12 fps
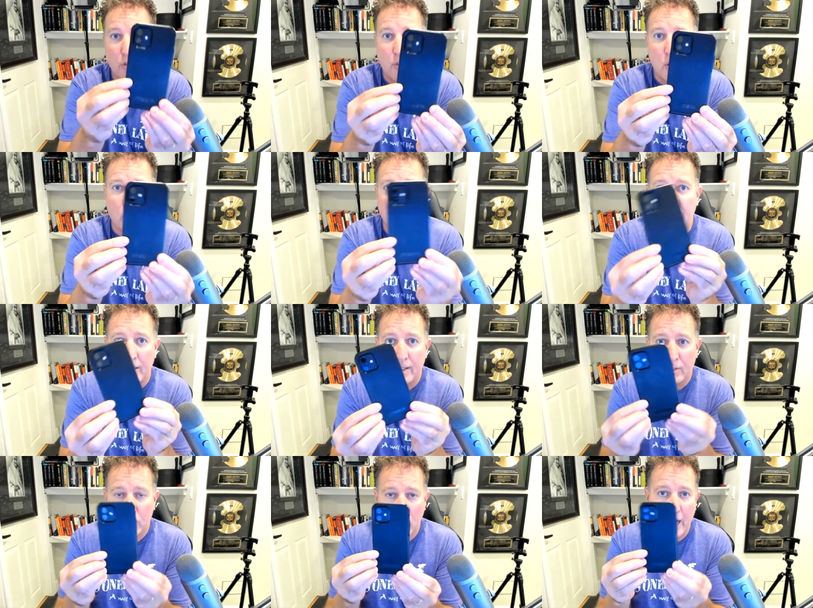phone.
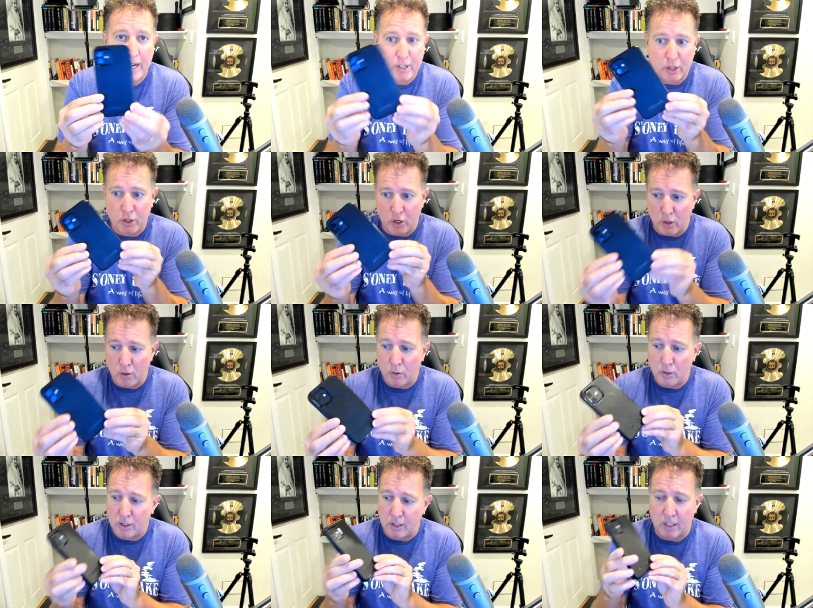So I just
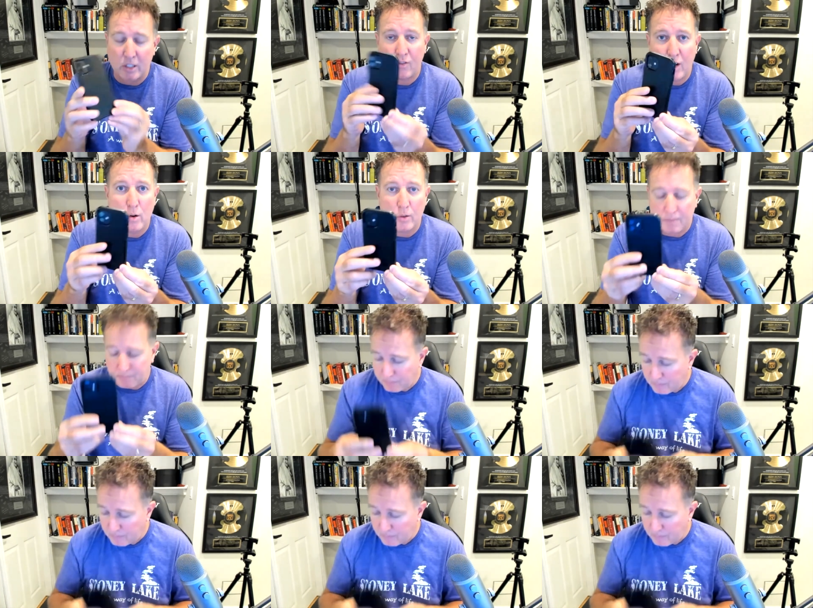use this phone.